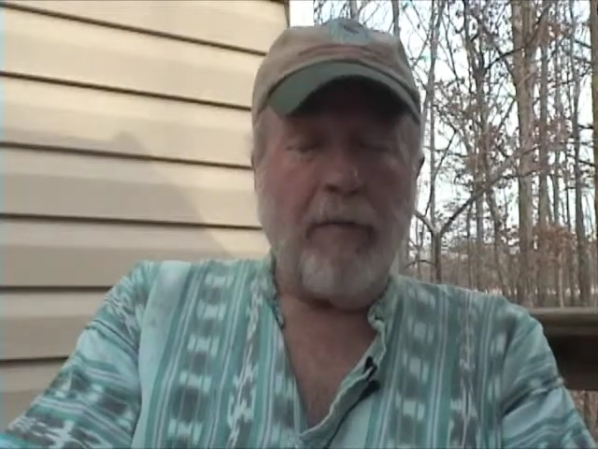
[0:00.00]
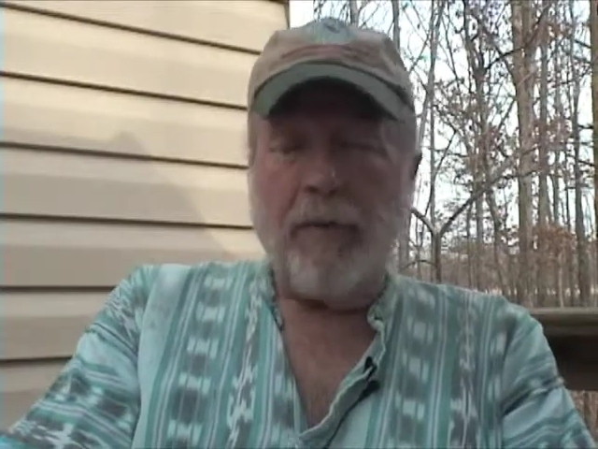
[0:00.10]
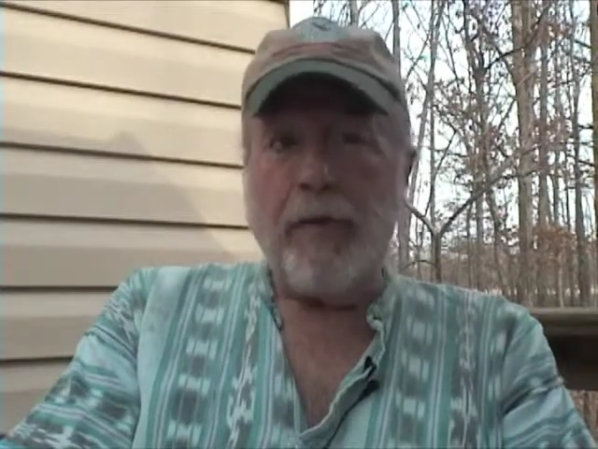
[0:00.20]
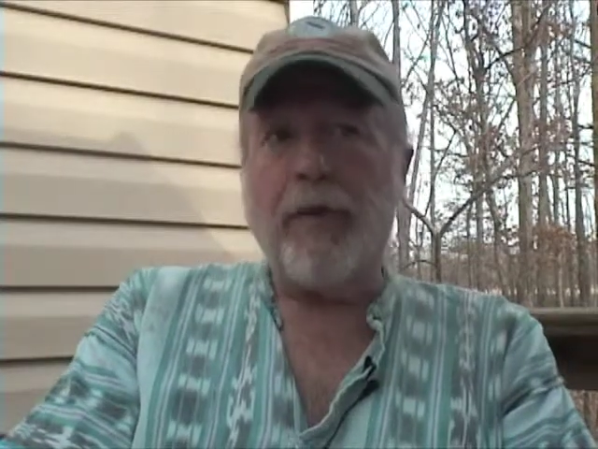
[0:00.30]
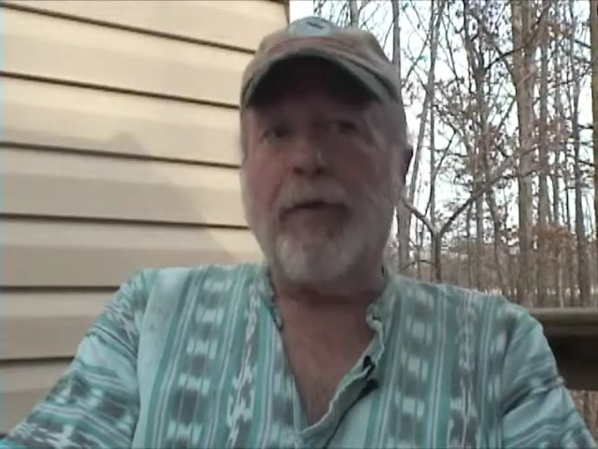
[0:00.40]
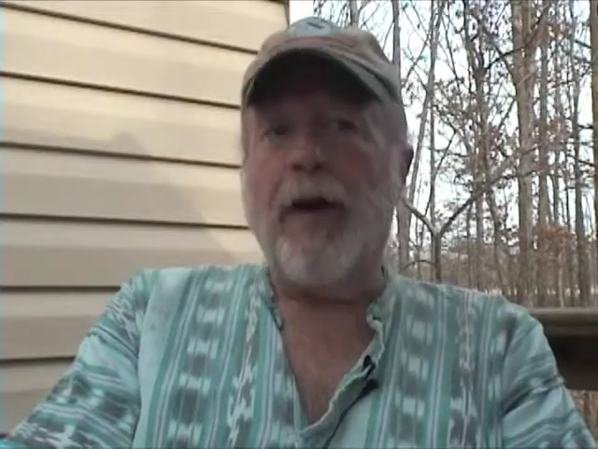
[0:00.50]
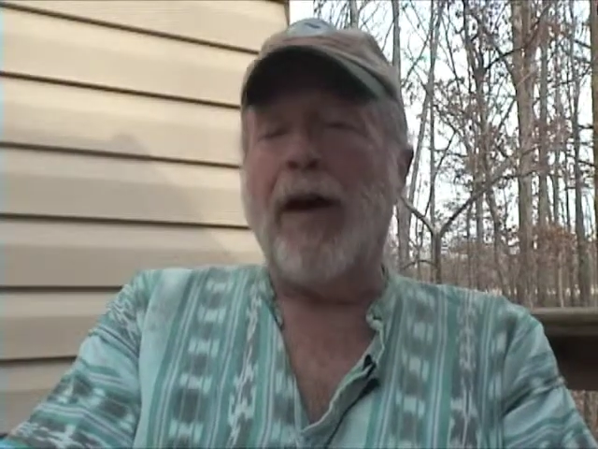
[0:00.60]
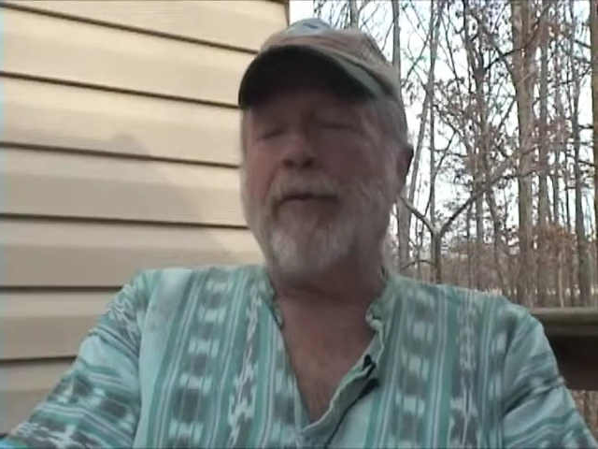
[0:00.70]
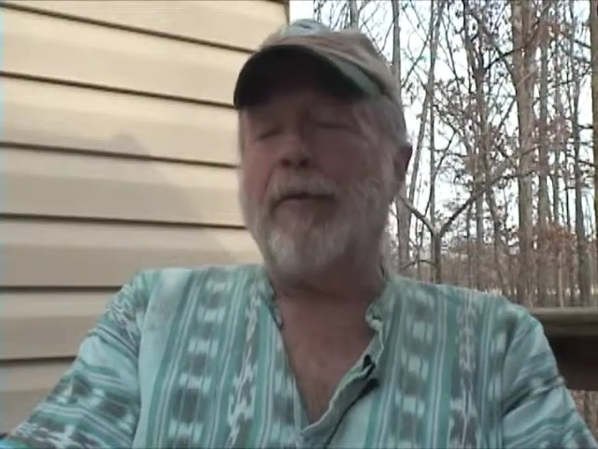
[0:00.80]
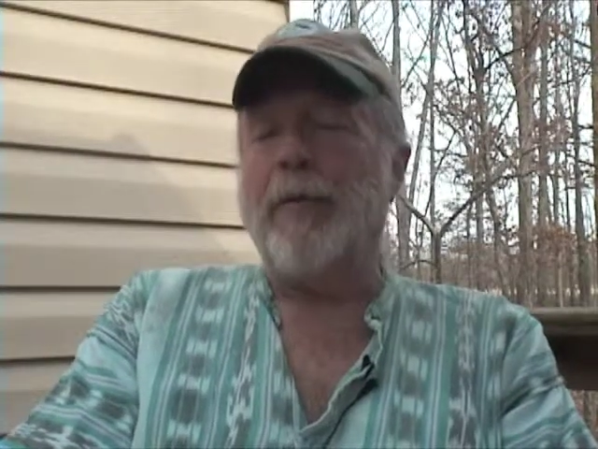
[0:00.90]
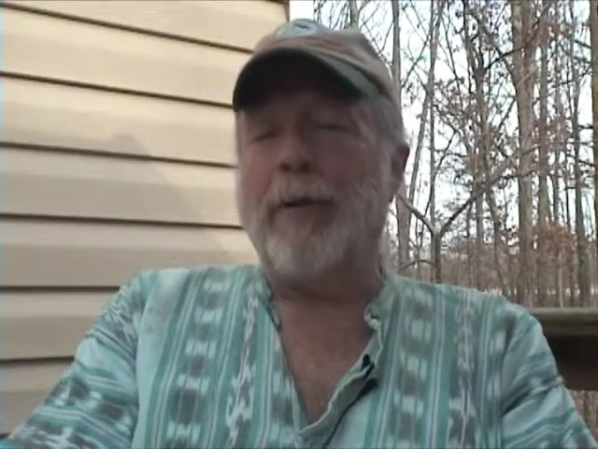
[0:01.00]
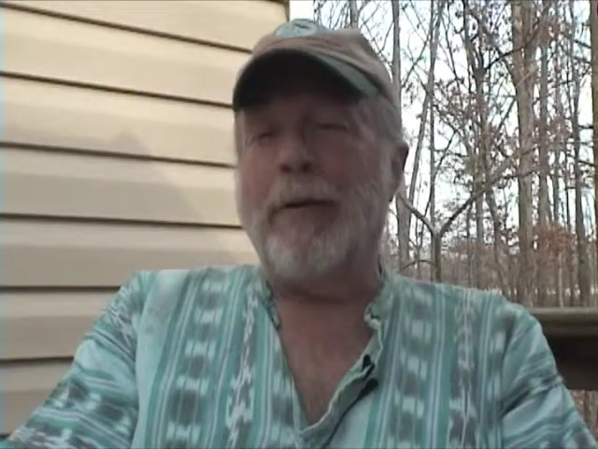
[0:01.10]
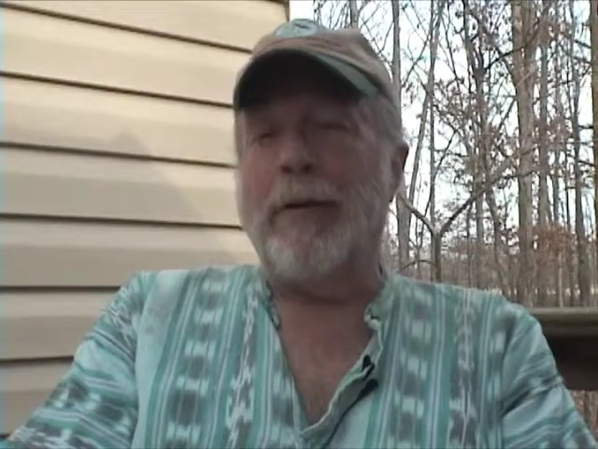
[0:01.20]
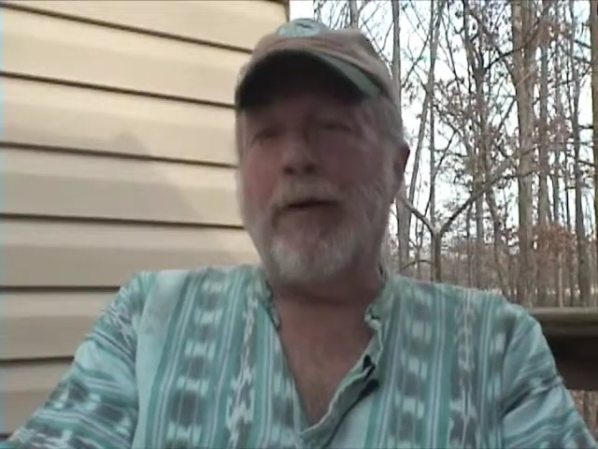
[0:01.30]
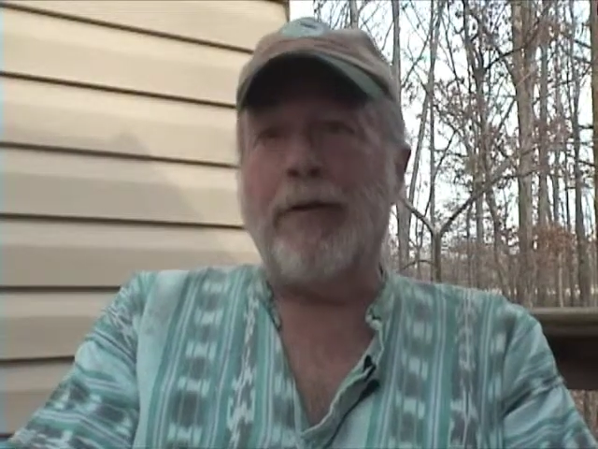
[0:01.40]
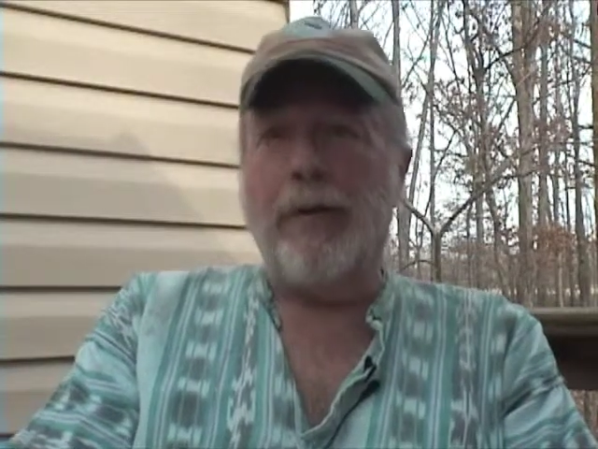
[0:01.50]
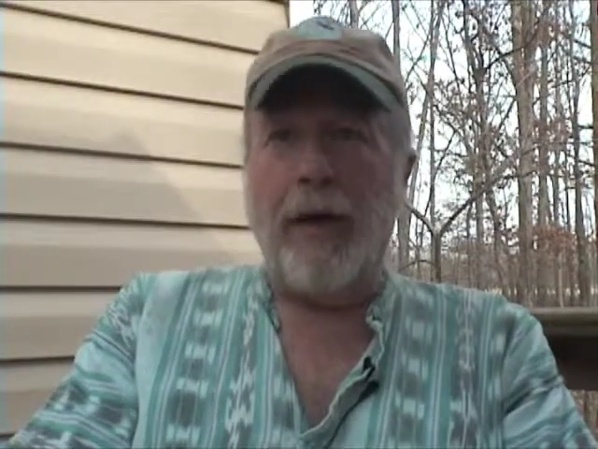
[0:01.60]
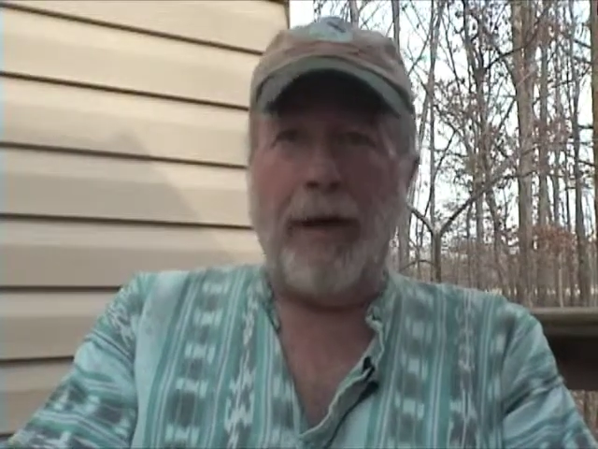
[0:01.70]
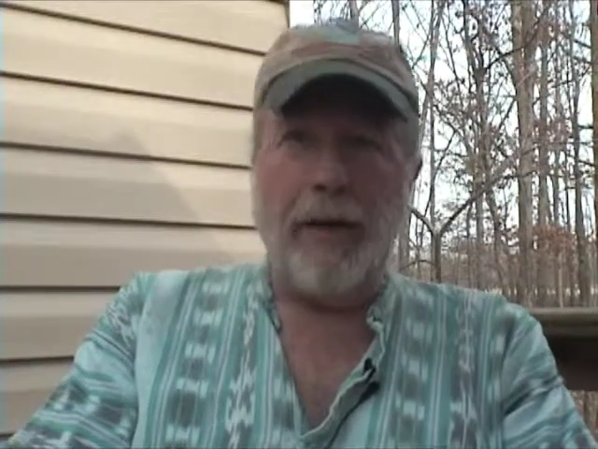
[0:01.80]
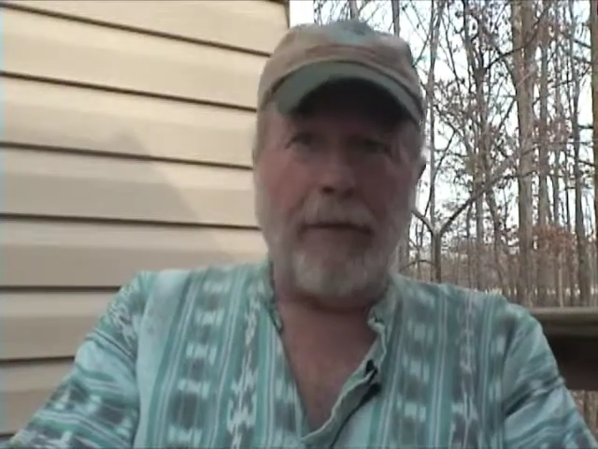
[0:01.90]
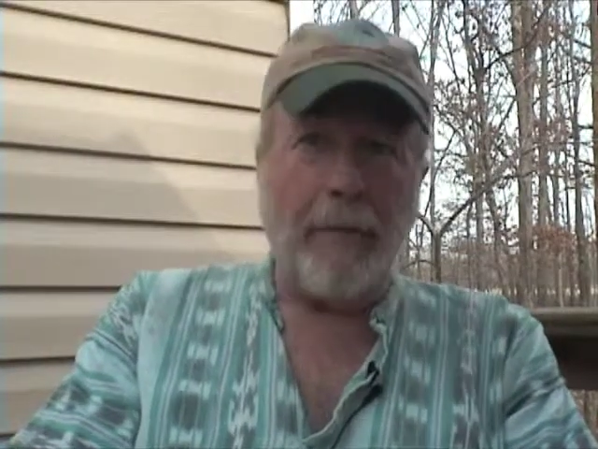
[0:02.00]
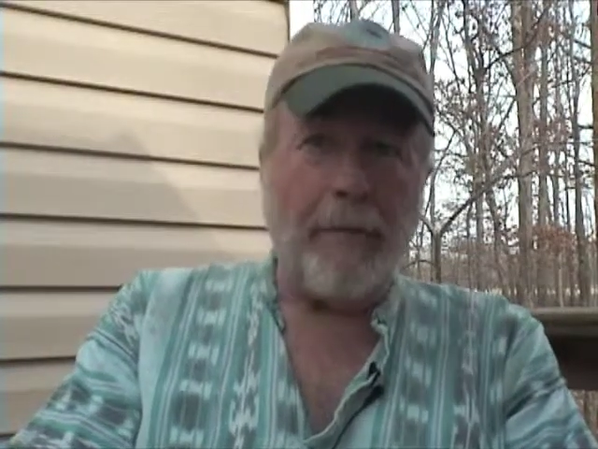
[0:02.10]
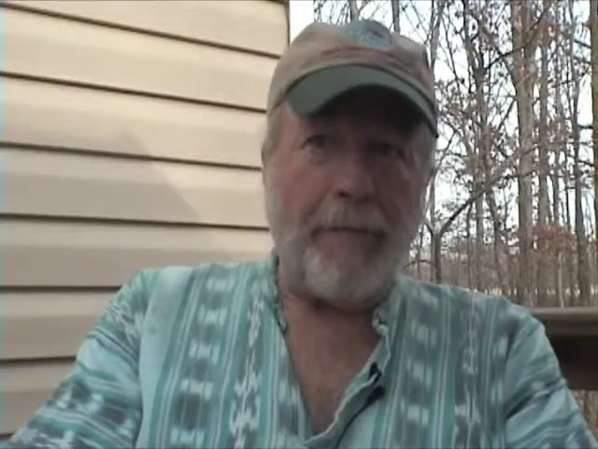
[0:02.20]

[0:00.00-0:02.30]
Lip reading: which was fine when we were in our 20s.